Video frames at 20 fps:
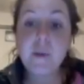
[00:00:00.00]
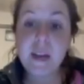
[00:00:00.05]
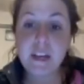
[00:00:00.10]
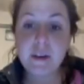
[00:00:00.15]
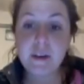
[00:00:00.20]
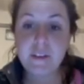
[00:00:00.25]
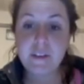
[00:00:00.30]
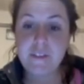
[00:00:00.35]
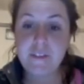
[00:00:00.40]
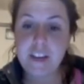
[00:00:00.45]
way
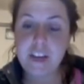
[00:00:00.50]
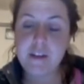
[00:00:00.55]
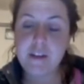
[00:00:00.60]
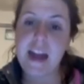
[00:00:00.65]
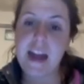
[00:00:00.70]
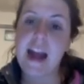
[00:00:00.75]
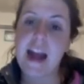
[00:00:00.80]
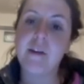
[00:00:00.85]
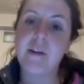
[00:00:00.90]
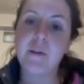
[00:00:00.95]
you could figure
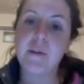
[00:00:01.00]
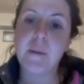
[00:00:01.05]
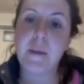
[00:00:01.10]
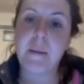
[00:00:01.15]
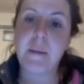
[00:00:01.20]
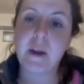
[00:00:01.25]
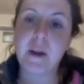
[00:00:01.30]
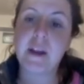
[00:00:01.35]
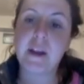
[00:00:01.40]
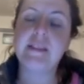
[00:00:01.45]
that out,
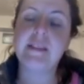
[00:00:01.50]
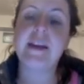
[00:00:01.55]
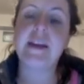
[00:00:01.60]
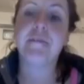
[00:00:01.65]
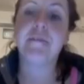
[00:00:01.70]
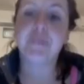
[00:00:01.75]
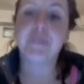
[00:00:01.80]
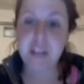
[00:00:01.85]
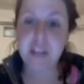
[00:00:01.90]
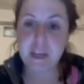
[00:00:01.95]
remember, is
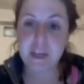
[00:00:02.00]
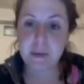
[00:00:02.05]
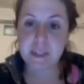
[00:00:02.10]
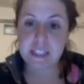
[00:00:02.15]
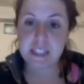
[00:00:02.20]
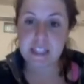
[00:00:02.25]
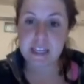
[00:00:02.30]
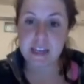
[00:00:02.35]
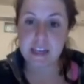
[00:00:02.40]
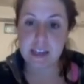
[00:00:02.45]
that
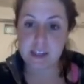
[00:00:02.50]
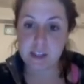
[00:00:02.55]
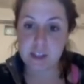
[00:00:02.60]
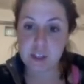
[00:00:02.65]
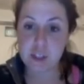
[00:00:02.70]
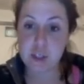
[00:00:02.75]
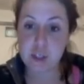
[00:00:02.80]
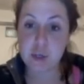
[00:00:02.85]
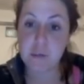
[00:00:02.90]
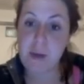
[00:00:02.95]
frequency is
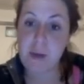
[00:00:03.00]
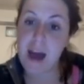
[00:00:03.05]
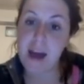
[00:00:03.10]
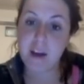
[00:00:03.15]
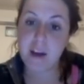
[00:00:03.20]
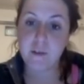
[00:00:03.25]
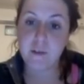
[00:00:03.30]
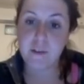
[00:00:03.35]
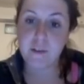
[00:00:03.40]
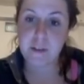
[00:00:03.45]
2
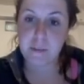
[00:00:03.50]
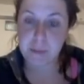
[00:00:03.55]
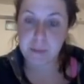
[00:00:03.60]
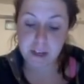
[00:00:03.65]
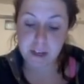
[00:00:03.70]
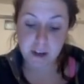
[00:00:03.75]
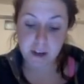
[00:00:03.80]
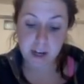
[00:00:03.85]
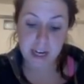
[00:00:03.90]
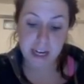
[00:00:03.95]
pi over the
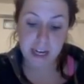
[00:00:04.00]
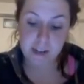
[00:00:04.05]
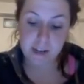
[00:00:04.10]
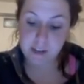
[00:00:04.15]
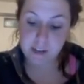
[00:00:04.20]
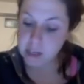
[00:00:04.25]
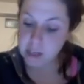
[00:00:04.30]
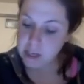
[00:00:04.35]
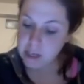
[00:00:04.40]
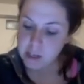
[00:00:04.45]

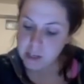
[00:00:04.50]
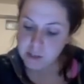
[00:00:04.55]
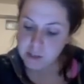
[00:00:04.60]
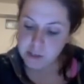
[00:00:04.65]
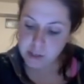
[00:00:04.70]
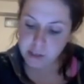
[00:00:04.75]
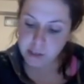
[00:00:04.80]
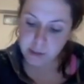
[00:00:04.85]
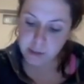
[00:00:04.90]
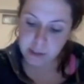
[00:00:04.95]
period.
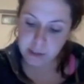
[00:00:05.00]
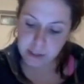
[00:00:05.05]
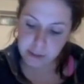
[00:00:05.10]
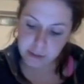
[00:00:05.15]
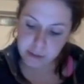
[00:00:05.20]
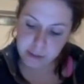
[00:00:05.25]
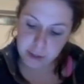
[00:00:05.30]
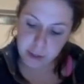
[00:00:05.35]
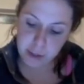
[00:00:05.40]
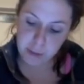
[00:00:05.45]
So you could
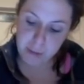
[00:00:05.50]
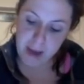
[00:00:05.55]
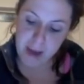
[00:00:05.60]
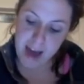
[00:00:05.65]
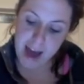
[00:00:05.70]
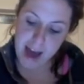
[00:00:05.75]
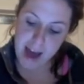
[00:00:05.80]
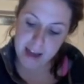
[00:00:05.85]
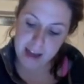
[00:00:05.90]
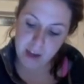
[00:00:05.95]
do 2
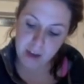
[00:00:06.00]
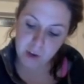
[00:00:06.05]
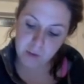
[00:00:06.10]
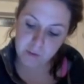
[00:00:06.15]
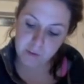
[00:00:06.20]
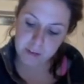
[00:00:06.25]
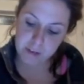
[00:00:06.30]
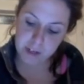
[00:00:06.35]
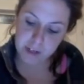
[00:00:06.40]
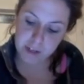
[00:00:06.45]
pi
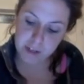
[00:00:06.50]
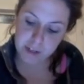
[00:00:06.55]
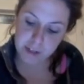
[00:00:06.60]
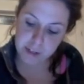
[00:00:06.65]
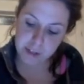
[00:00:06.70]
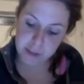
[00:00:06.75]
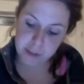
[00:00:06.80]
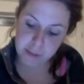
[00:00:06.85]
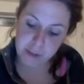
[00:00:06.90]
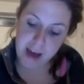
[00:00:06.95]
over
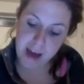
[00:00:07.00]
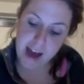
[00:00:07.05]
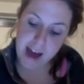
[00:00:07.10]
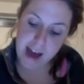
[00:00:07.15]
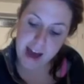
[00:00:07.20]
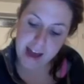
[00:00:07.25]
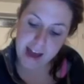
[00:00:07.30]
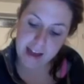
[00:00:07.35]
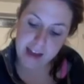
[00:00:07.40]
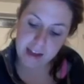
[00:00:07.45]
2
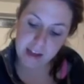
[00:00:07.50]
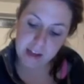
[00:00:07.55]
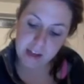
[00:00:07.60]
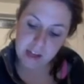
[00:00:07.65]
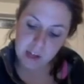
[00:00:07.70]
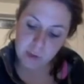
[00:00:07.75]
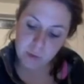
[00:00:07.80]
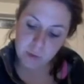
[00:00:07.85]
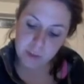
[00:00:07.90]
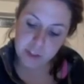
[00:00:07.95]
pi,
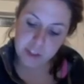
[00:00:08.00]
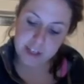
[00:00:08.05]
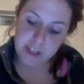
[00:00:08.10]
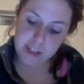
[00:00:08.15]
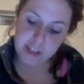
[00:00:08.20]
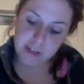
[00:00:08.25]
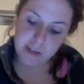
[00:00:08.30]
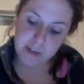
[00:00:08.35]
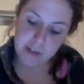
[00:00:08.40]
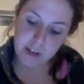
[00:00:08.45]
which
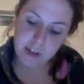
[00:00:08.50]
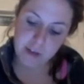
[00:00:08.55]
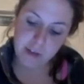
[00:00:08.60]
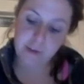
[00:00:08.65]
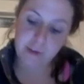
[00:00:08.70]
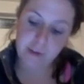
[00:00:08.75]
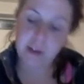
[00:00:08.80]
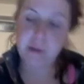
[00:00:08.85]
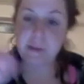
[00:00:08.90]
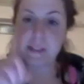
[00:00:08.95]
tells you that your
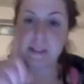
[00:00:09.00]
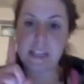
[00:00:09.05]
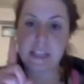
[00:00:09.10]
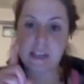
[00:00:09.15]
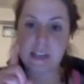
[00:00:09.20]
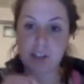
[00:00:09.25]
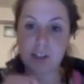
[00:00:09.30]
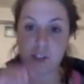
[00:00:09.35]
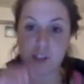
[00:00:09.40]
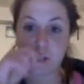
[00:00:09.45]

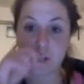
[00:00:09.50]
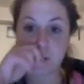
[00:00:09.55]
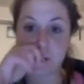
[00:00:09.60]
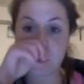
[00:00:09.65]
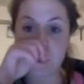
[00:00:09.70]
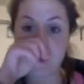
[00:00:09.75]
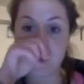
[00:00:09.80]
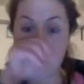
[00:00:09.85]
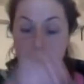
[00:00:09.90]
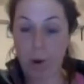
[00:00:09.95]
frequency is
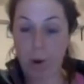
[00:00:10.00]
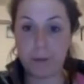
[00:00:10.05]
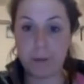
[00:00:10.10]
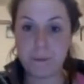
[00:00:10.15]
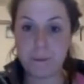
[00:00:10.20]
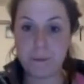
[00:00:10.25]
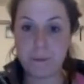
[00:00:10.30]
just 1.